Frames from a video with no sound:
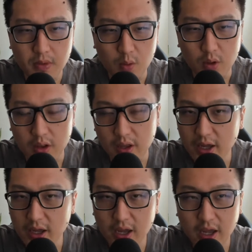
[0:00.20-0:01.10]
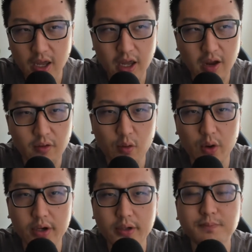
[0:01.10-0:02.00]
Well, hey
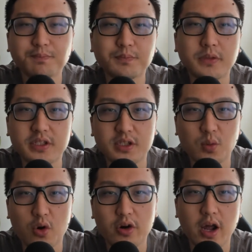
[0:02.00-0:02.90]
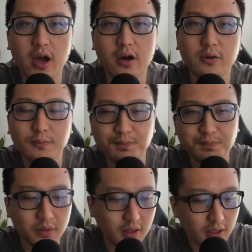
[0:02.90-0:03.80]
everyone. This is Warren Howe.
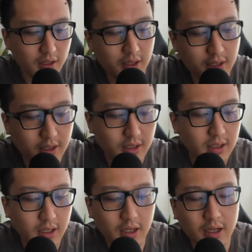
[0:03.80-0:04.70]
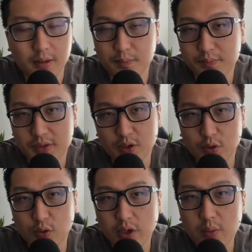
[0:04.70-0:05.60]
So
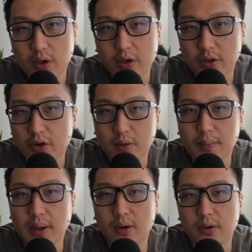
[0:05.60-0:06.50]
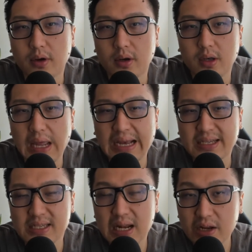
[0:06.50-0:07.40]
today we're going to talk about
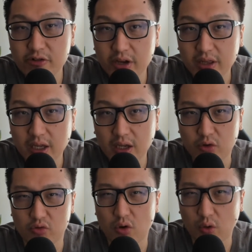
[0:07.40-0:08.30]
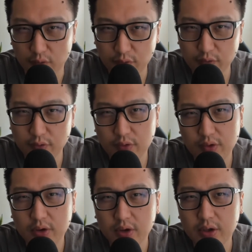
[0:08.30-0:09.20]
accelerating growth.
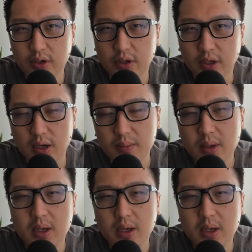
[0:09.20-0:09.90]
Yep.